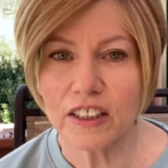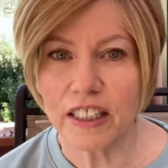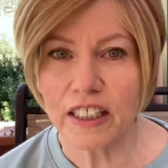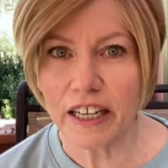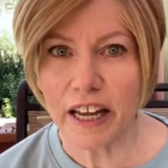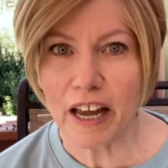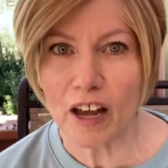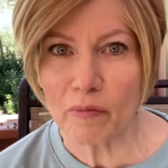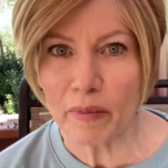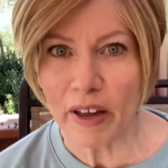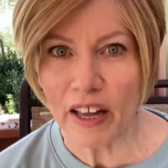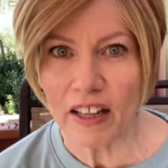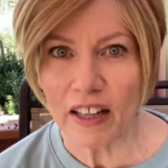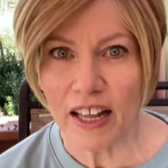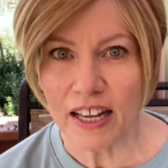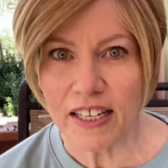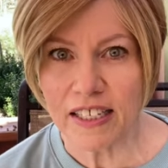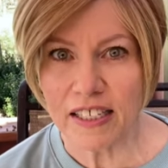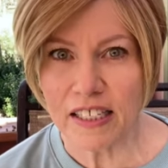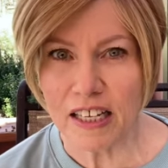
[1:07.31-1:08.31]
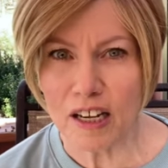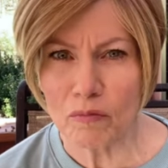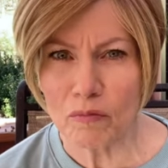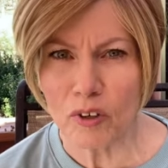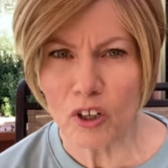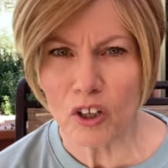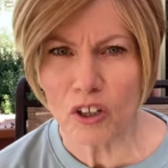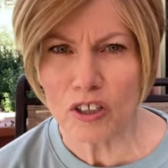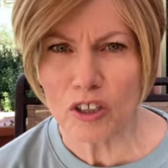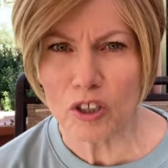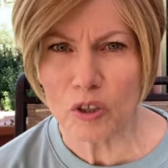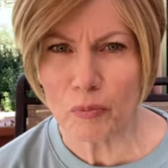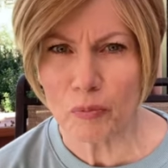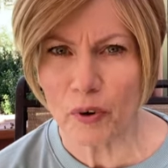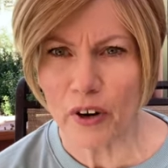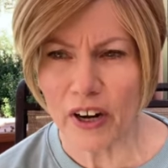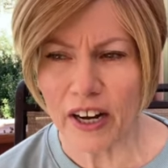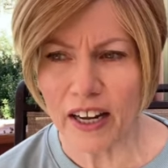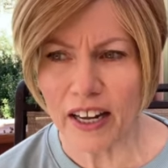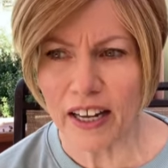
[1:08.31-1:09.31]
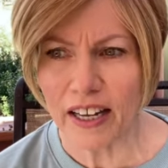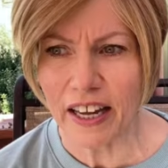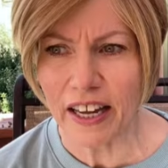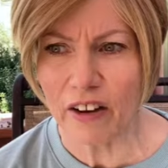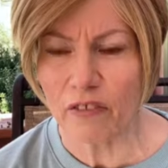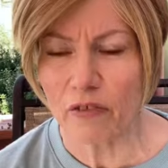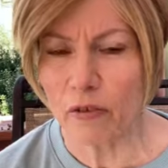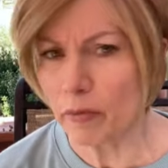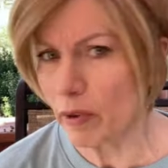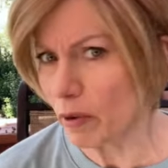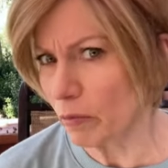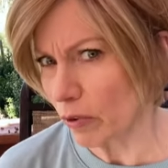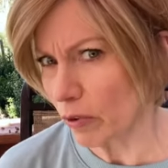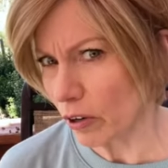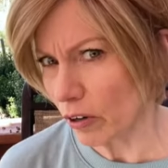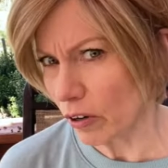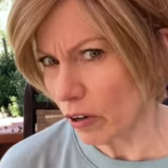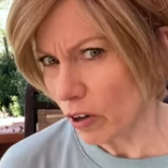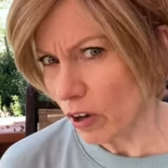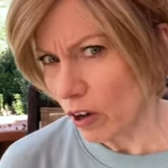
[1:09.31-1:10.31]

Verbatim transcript: that came out last summer or spring, I can't remember.